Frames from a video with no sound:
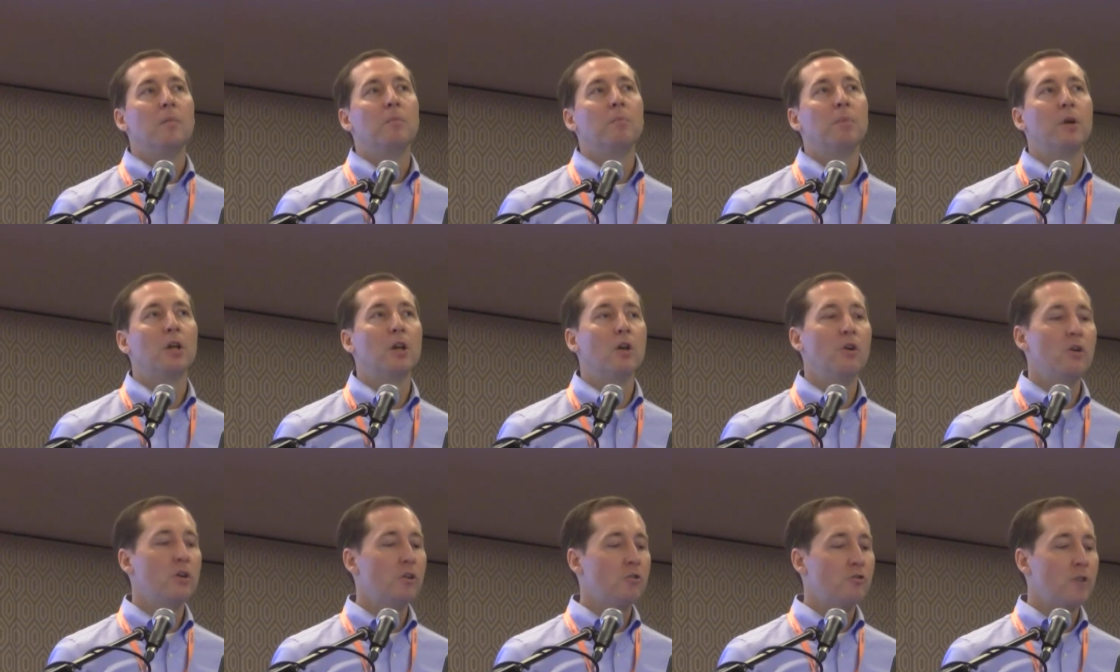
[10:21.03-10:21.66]
But
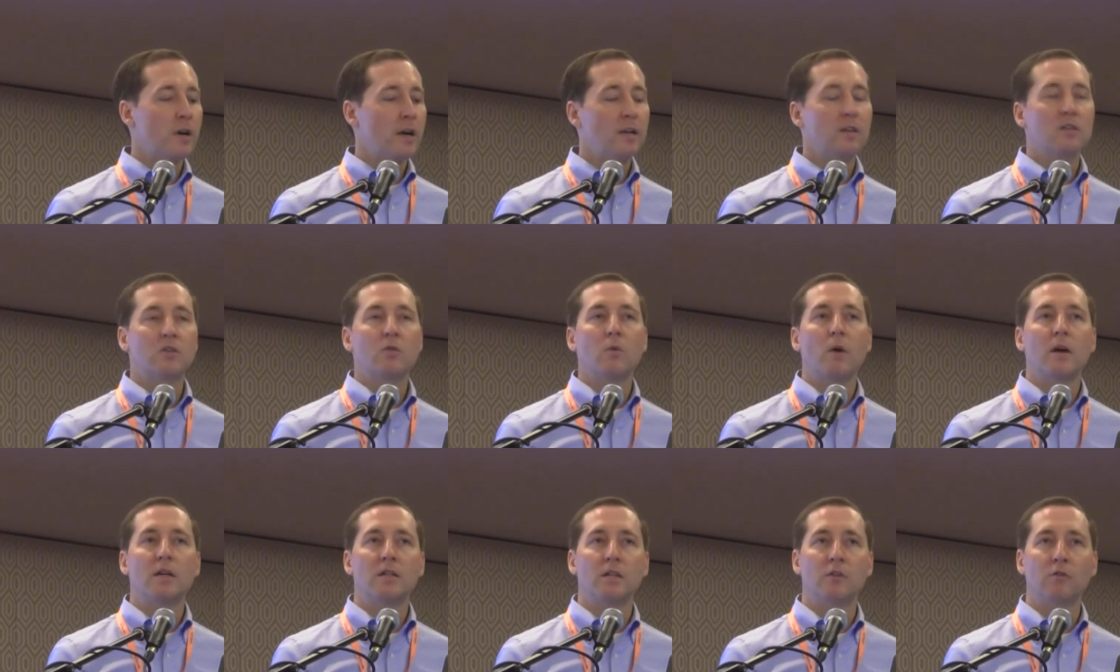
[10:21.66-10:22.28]
learner training is
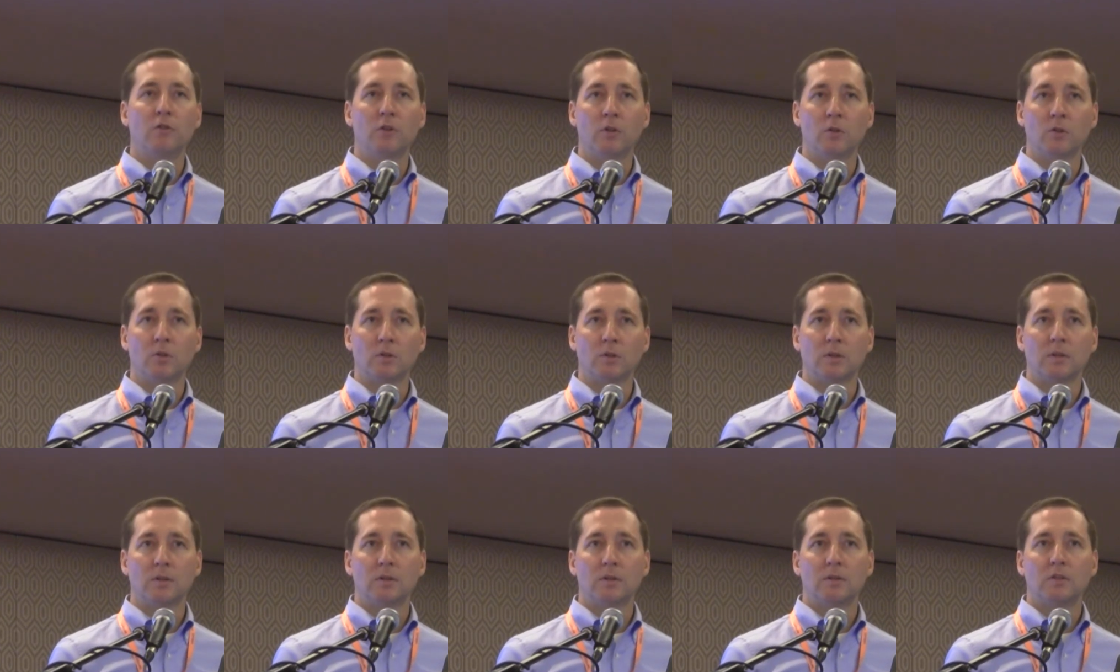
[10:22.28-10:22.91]
quite
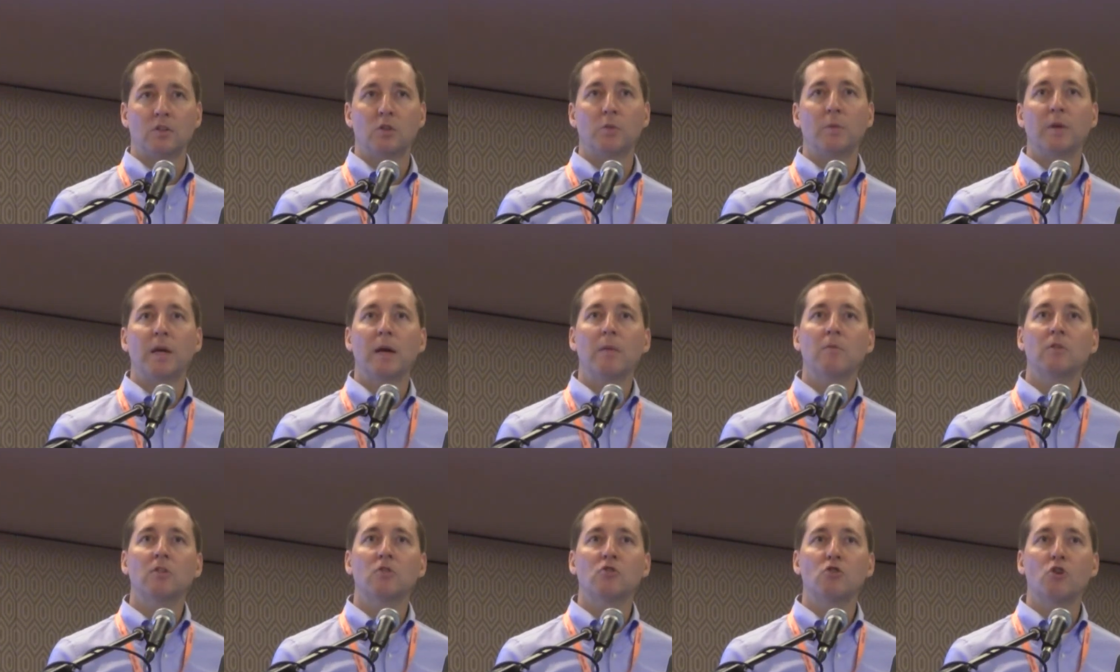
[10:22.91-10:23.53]
difficult. To be
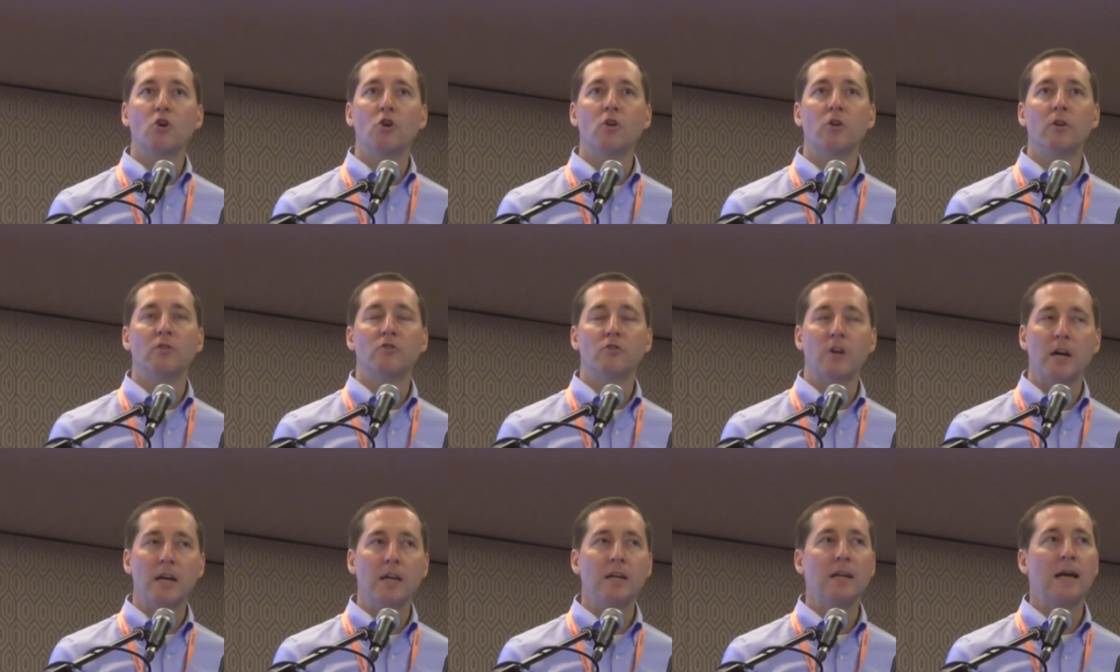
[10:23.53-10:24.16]
able to
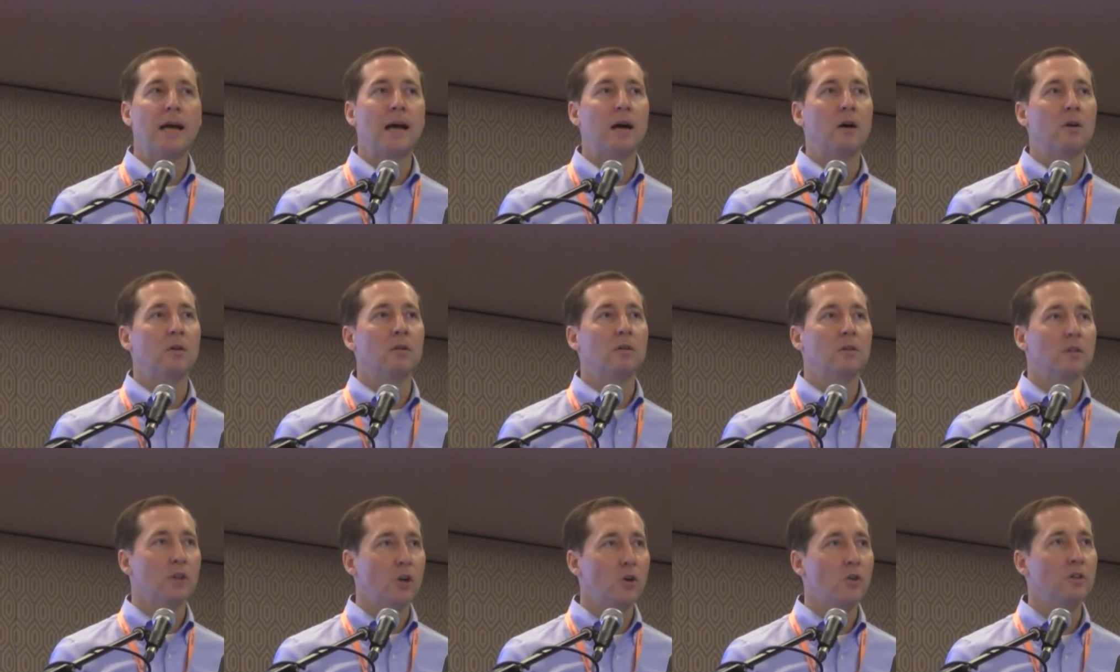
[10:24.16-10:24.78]
train our
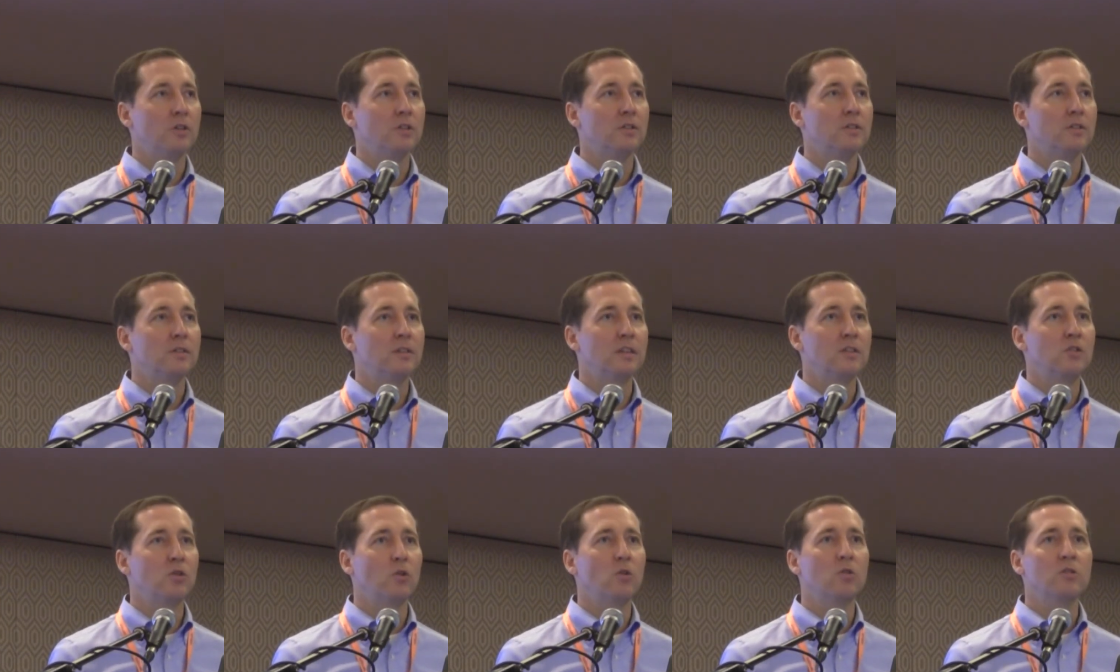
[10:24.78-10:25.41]
learners,
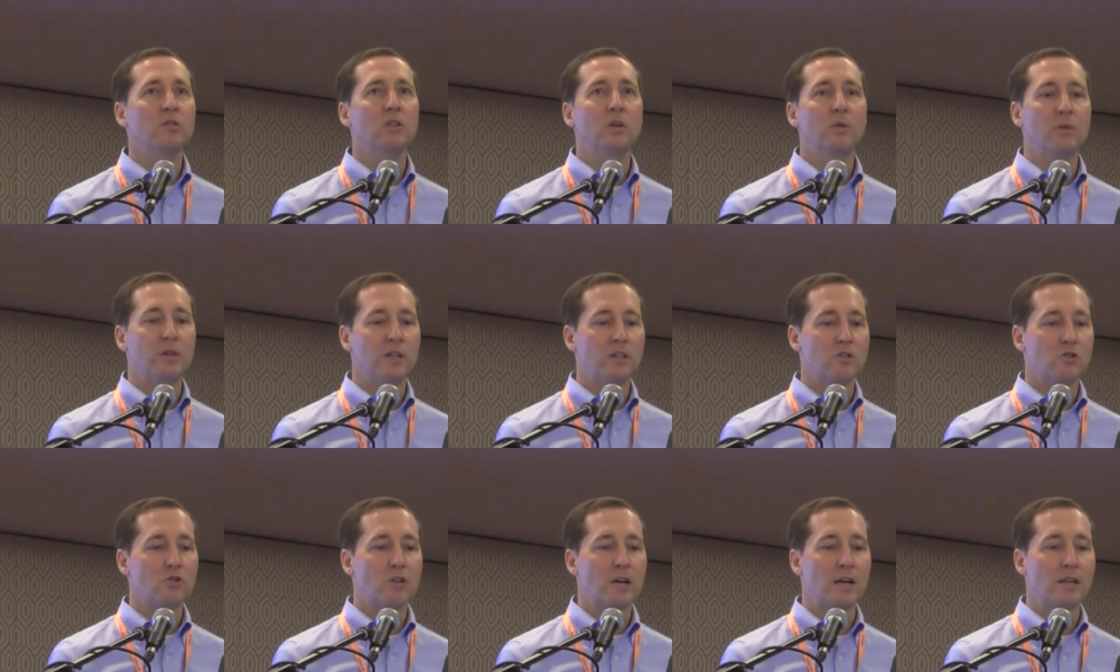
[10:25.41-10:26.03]
there's also a
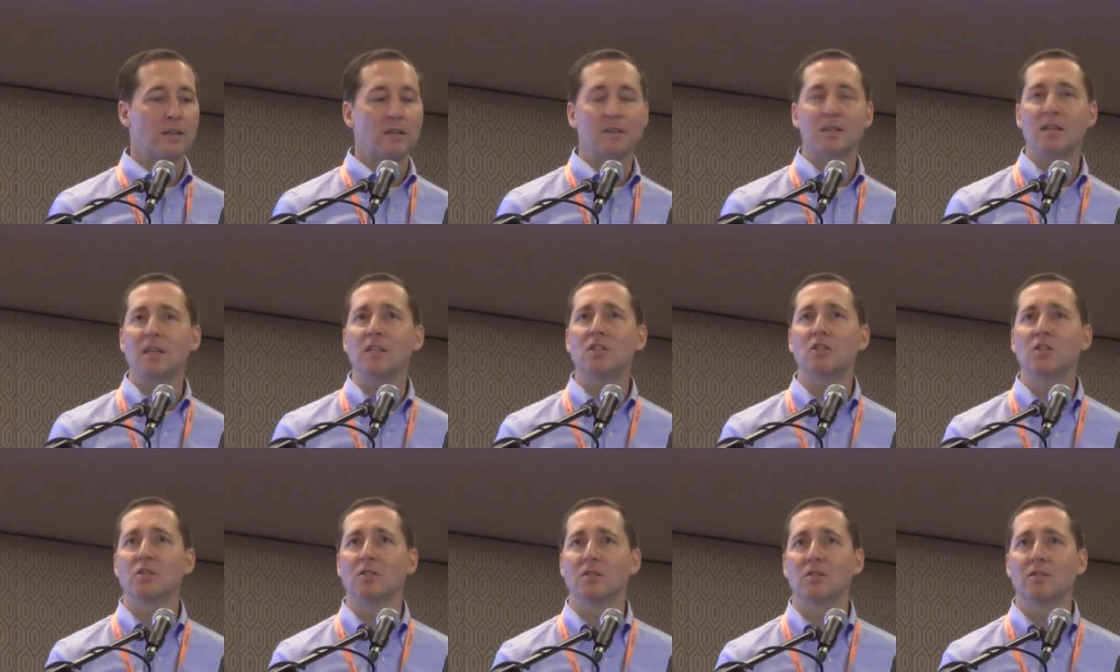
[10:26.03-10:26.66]
need to train the
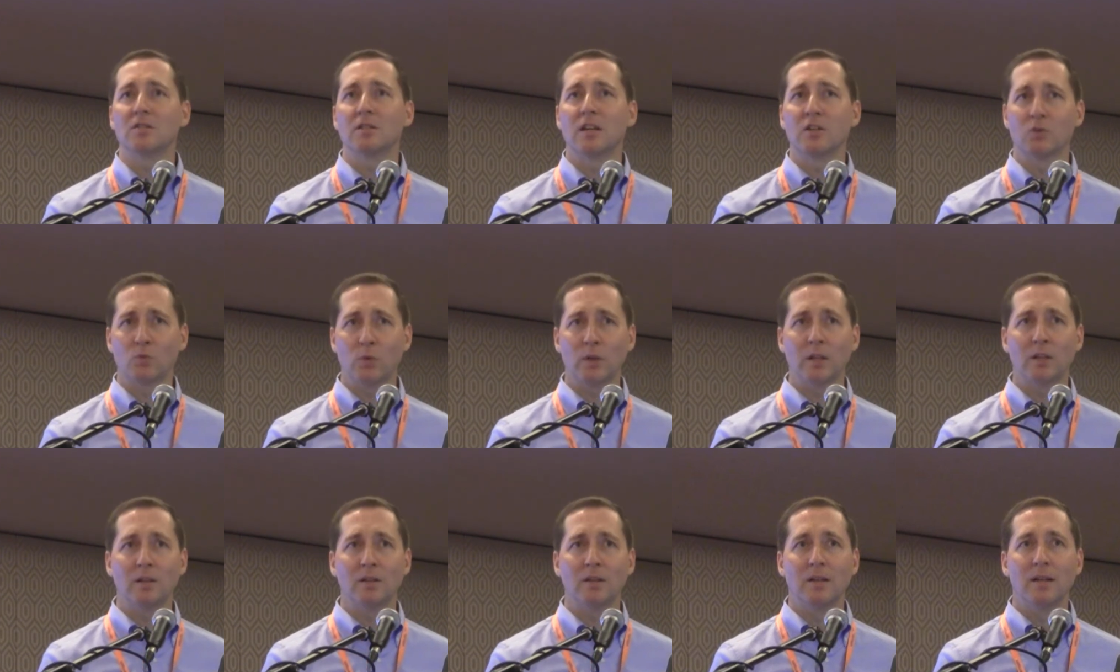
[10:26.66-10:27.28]
teachers as
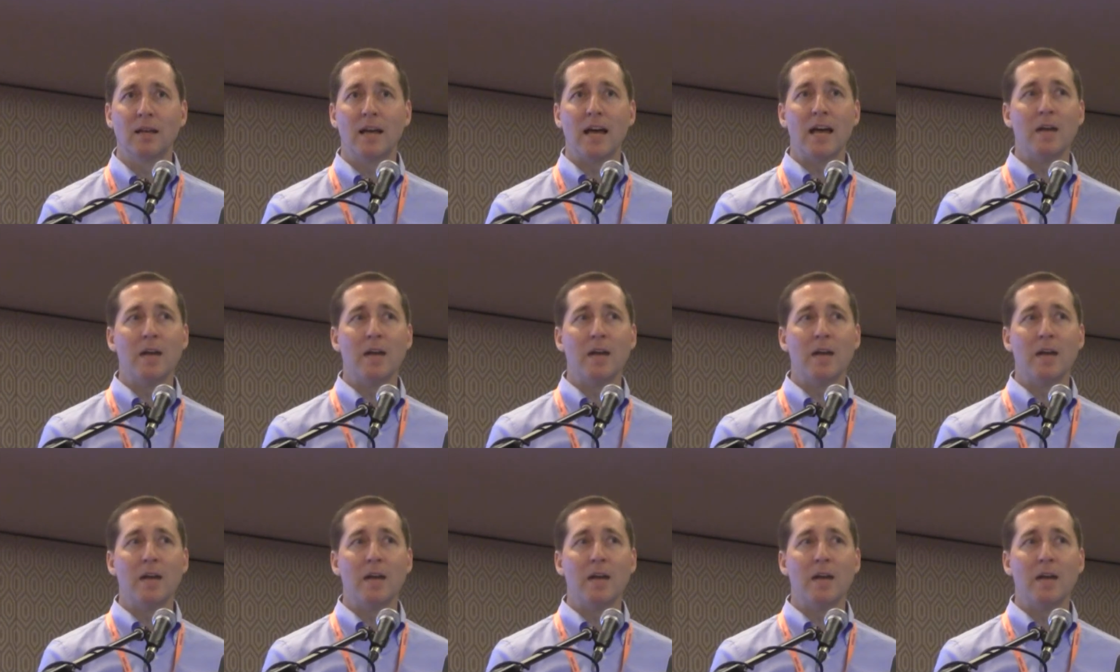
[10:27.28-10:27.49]
well.